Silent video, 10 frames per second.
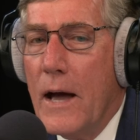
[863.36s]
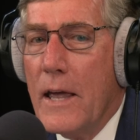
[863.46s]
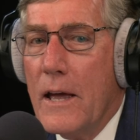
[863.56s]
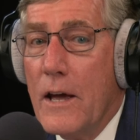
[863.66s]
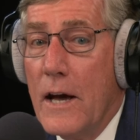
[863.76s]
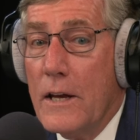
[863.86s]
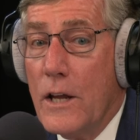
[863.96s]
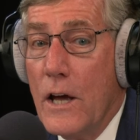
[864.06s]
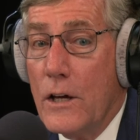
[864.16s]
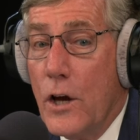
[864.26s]
I, I
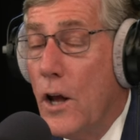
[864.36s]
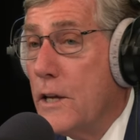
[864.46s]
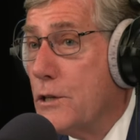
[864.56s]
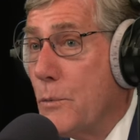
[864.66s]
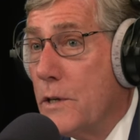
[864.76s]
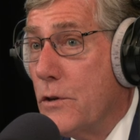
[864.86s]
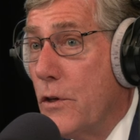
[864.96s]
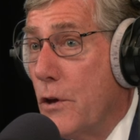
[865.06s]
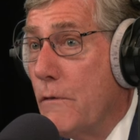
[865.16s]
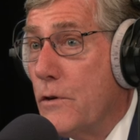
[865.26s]
college, I went to
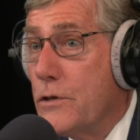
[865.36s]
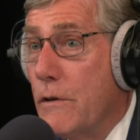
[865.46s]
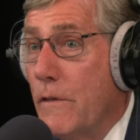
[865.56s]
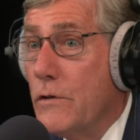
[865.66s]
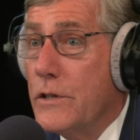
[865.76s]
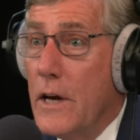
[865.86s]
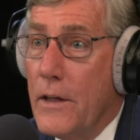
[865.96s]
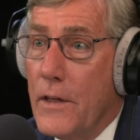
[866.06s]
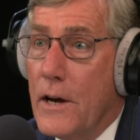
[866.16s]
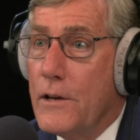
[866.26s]
the University of Utah,
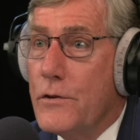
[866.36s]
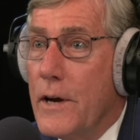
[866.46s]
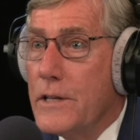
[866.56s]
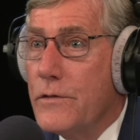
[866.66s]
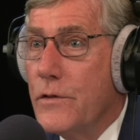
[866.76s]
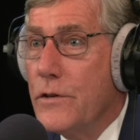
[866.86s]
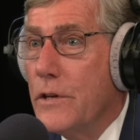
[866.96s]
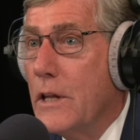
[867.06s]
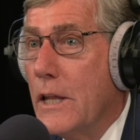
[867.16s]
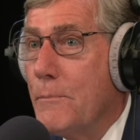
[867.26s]
and then I transferred
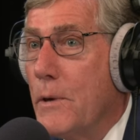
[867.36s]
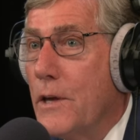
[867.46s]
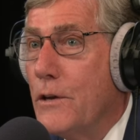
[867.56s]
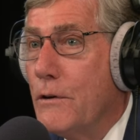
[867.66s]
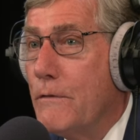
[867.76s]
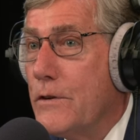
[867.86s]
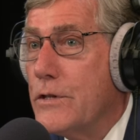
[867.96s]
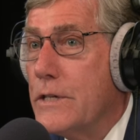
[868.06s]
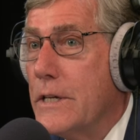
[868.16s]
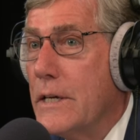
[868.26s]
to Columbia
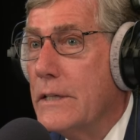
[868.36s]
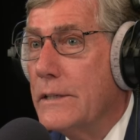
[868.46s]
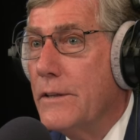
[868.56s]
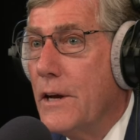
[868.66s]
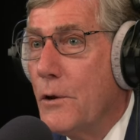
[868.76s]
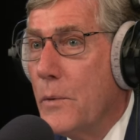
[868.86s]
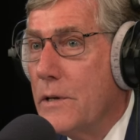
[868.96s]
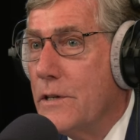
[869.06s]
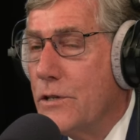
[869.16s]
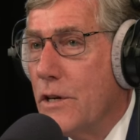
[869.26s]
University, and then I went
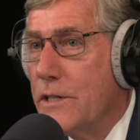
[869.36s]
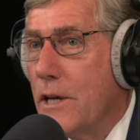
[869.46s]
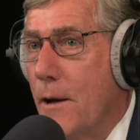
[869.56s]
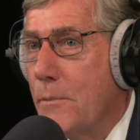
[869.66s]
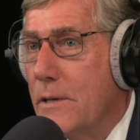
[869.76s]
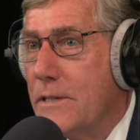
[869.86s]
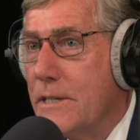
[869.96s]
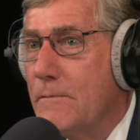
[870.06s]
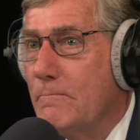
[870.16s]
to Johns Hopkins.